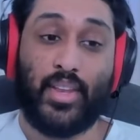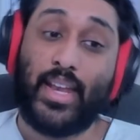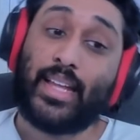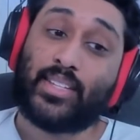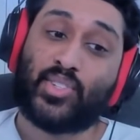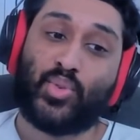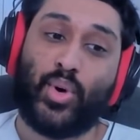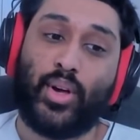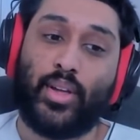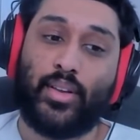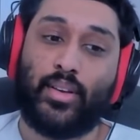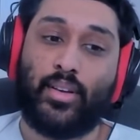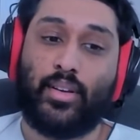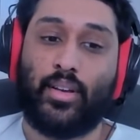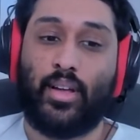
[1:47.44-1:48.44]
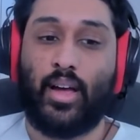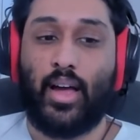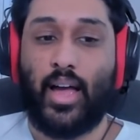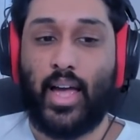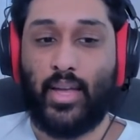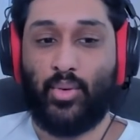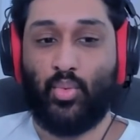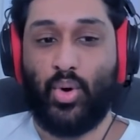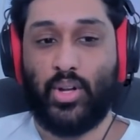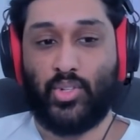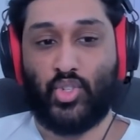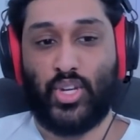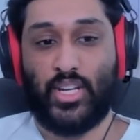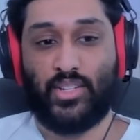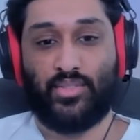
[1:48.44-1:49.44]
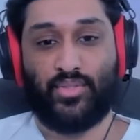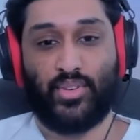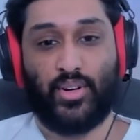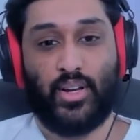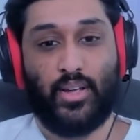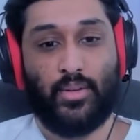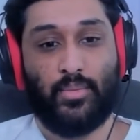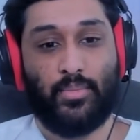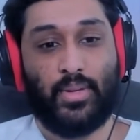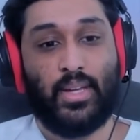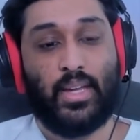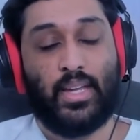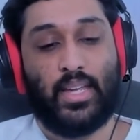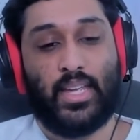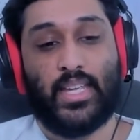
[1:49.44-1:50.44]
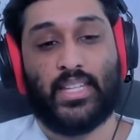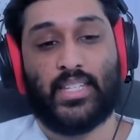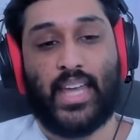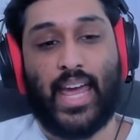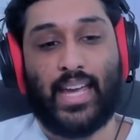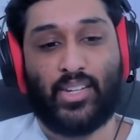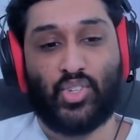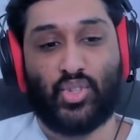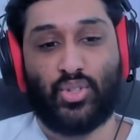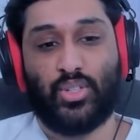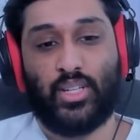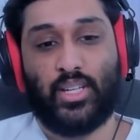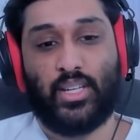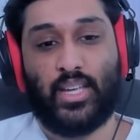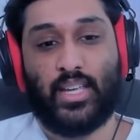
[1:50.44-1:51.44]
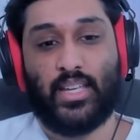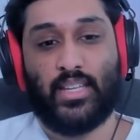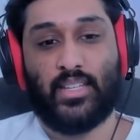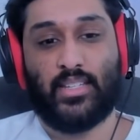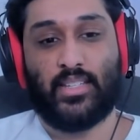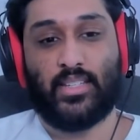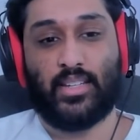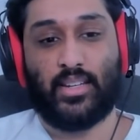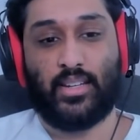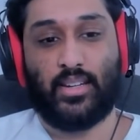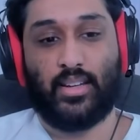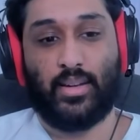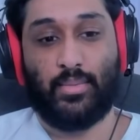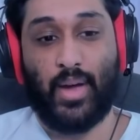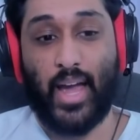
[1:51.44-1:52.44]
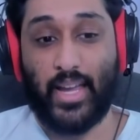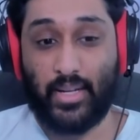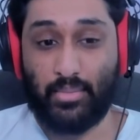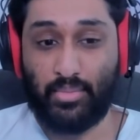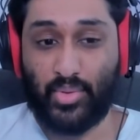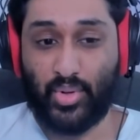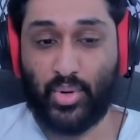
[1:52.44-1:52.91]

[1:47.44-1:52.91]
next one I'd want change for him is actually his item throw